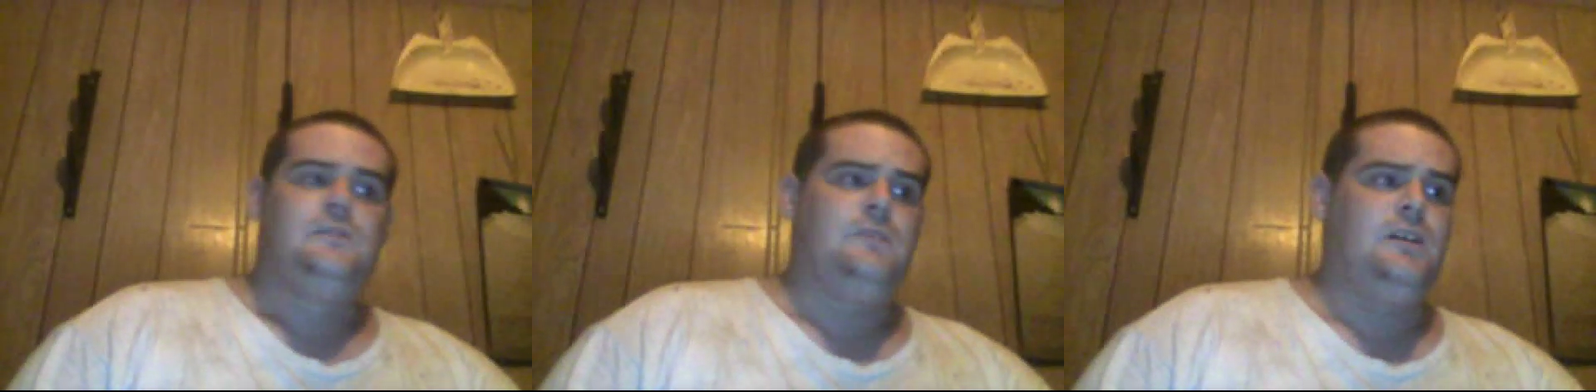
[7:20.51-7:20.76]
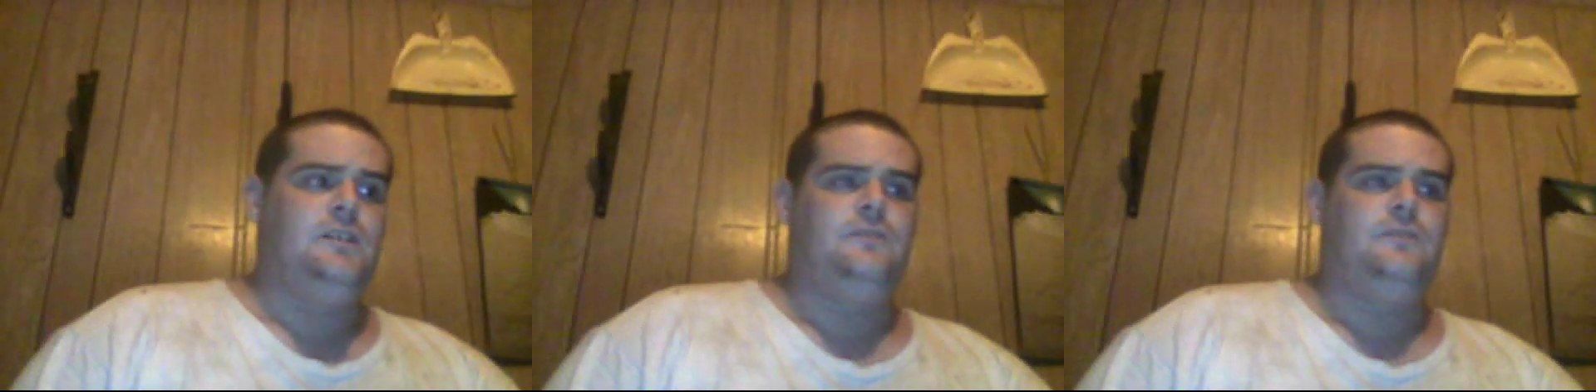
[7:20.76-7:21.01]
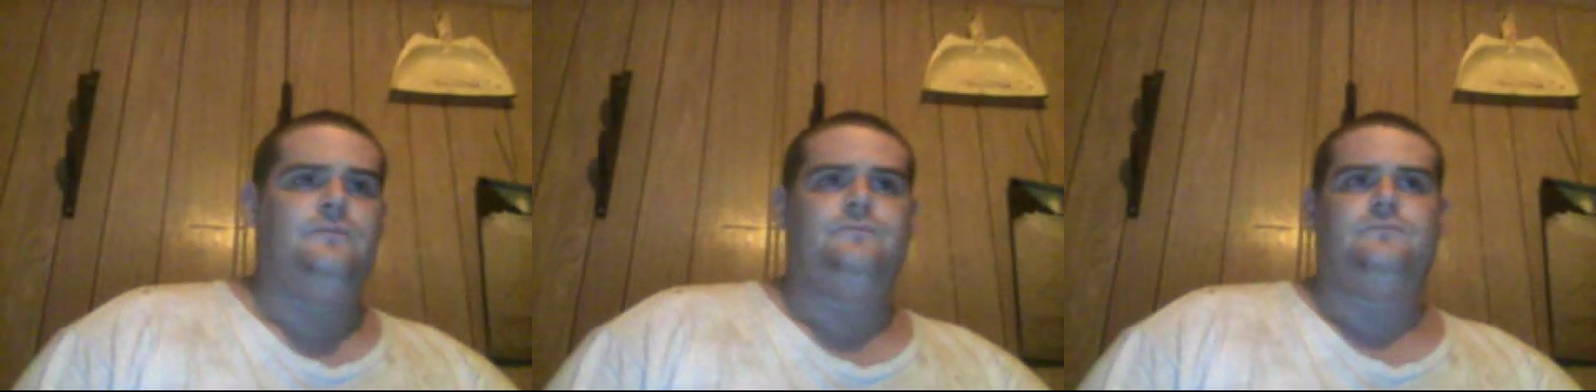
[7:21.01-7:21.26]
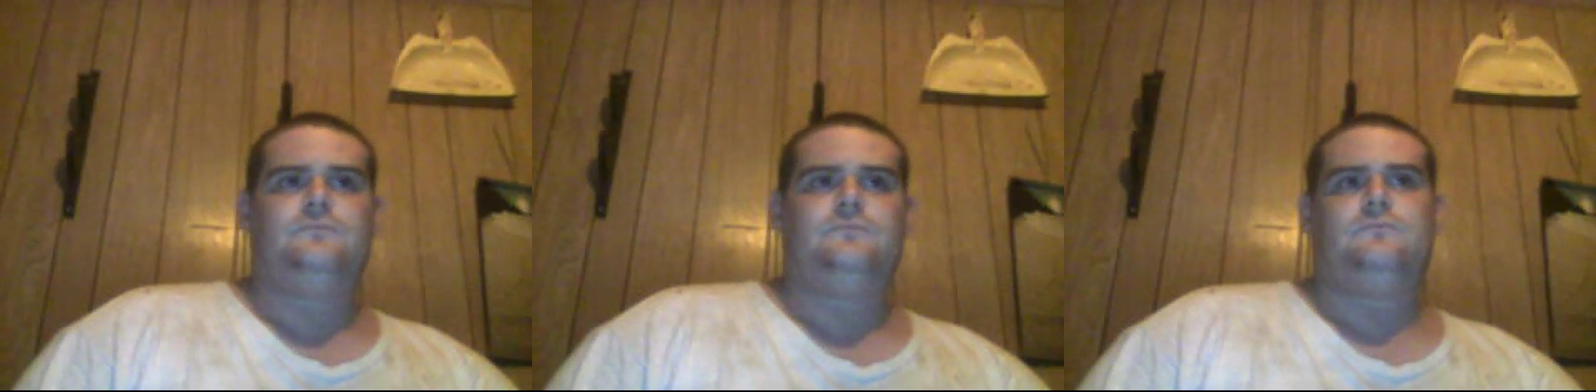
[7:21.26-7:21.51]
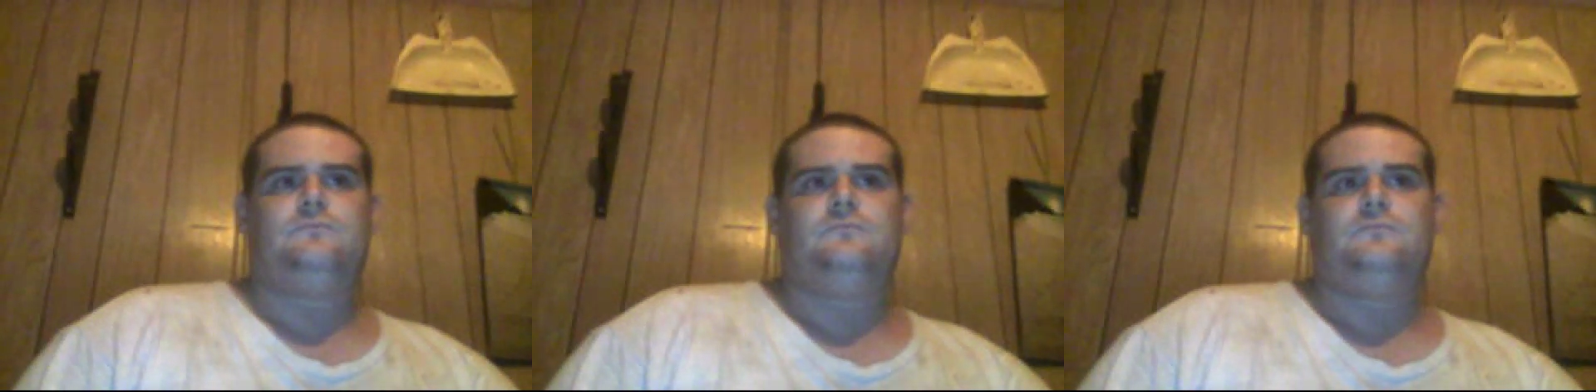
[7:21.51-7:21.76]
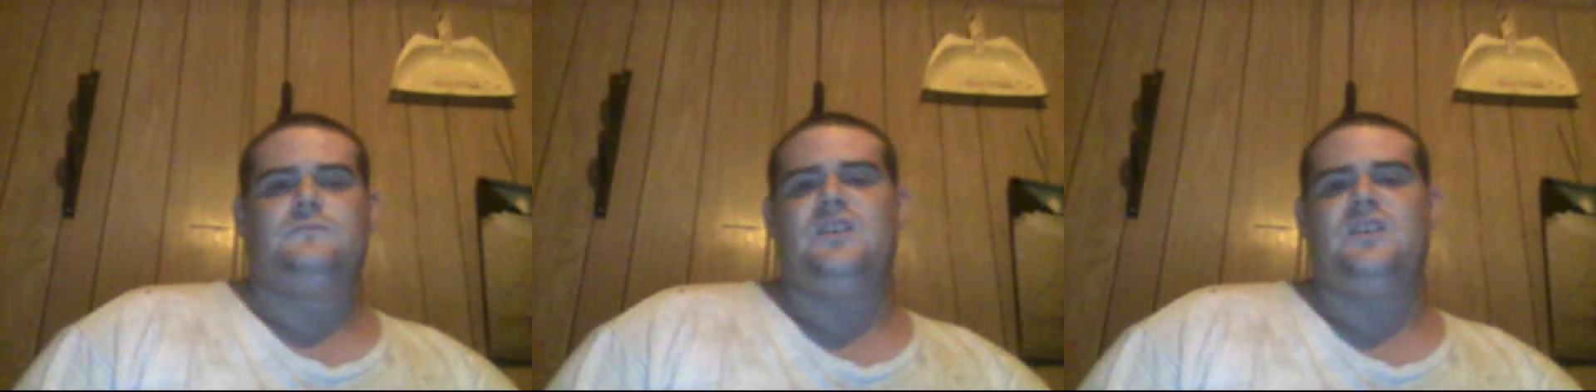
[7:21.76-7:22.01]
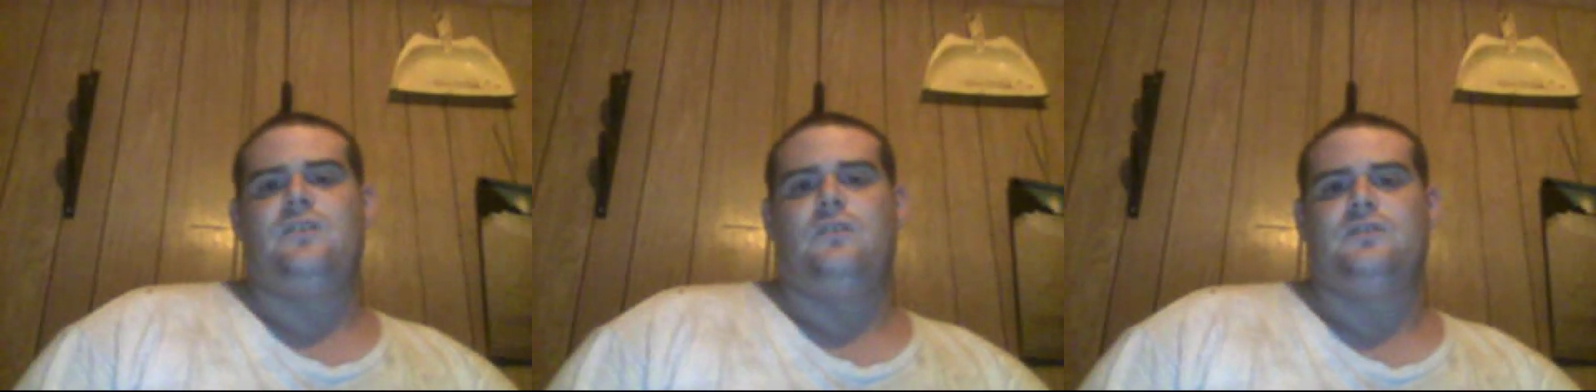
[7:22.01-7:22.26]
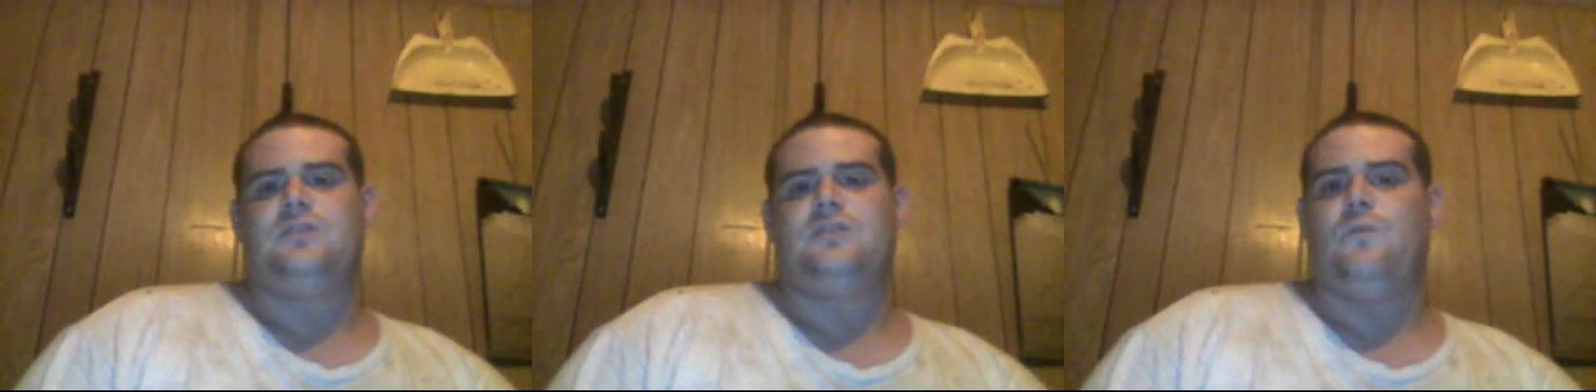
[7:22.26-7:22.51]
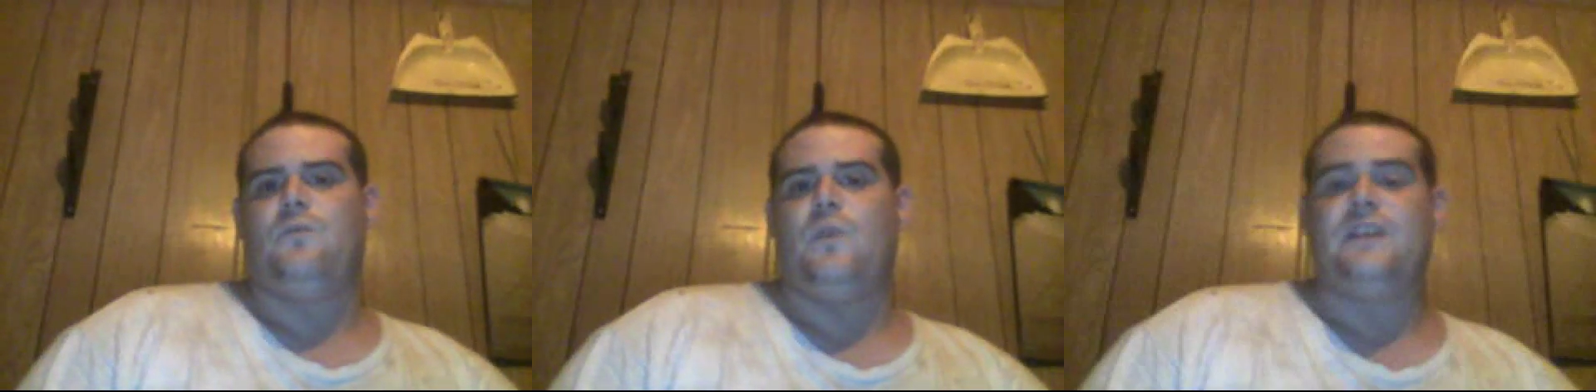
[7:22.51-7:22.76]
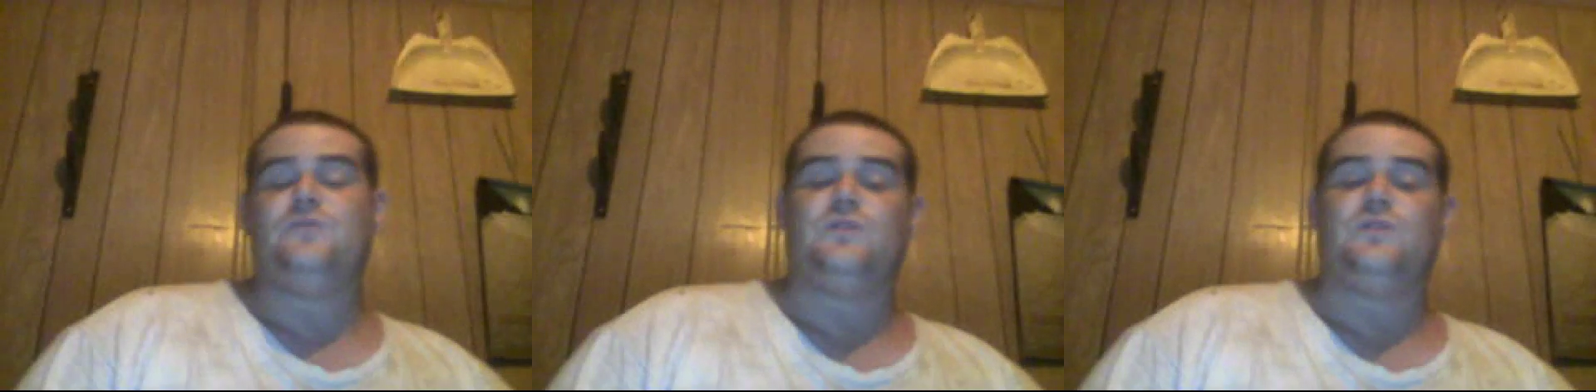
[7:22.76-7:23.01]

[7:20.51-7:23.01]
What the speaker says: Well, there are several ways,